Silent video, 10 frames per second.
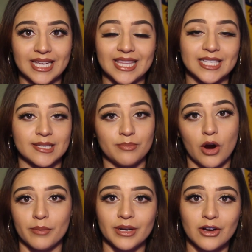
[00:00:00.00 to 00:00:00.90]
in this
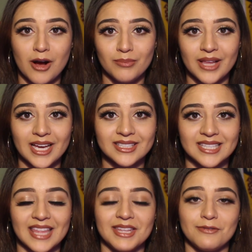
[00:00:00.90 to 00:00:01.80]
apartment complex
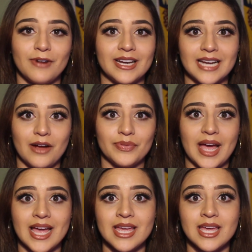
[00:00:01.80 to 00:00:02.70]
and then find out
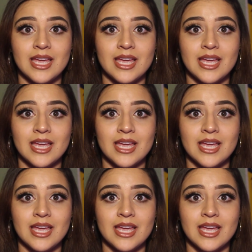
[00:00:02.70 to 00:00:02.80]
that